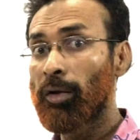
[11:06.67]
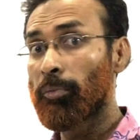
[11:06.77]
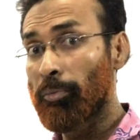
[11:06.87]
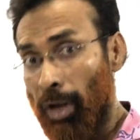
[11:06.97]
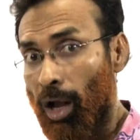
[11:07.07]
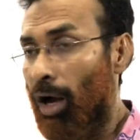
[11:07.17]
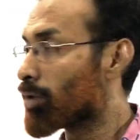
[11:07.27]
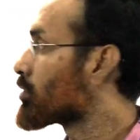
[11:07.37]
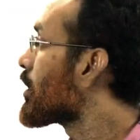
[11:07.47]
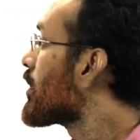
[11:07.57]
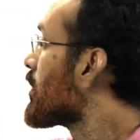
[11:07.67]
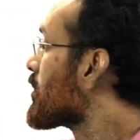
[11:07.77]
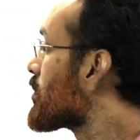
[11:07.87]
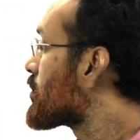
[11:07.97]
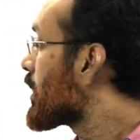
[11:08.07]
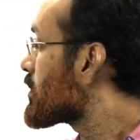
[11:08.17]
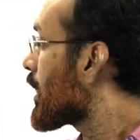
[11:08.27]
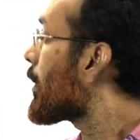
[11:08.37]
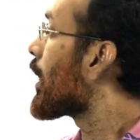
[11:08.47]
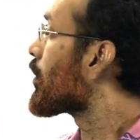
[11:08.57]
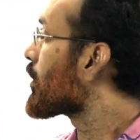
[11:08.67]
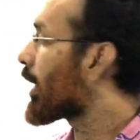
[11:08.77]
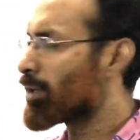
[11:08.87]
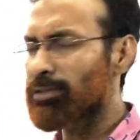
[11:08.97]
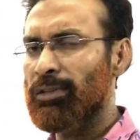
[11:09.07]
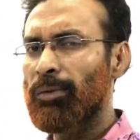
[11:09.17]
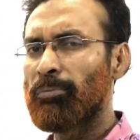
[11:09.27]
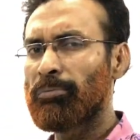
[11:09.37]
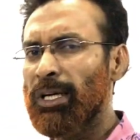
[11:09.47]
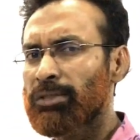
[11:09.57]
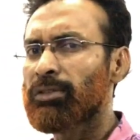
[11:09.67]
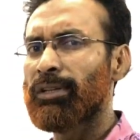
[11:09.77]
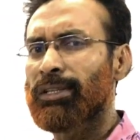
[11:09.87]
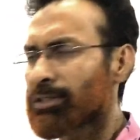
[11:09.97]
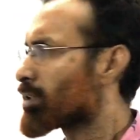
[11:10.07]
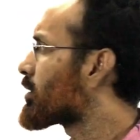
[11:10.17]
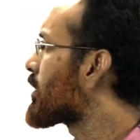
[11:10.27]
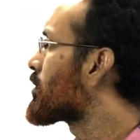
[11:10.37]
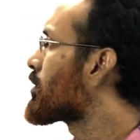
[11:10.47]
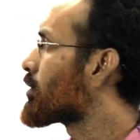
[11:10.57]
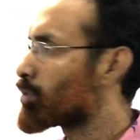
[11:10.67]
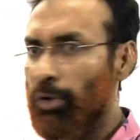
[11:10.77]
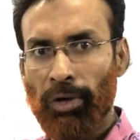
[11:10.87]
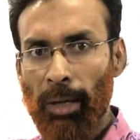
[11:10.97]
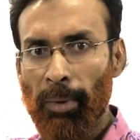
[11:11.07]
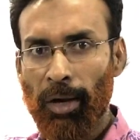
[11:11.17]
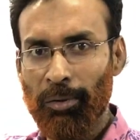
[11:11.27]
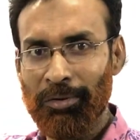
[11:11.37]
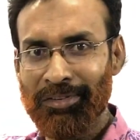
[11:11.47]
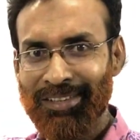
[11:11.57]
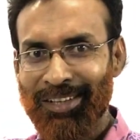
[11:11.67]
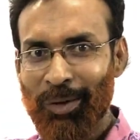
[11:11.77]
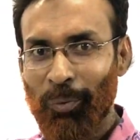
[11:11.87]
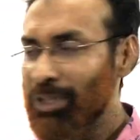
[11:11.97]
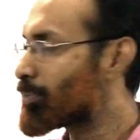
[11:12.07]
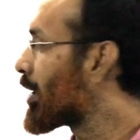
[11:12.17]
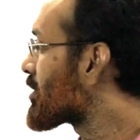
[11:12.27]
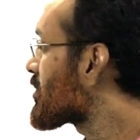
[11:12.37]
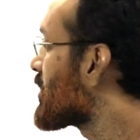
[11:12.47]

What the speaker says: because the cesium ion is much larger than sodium ion, which means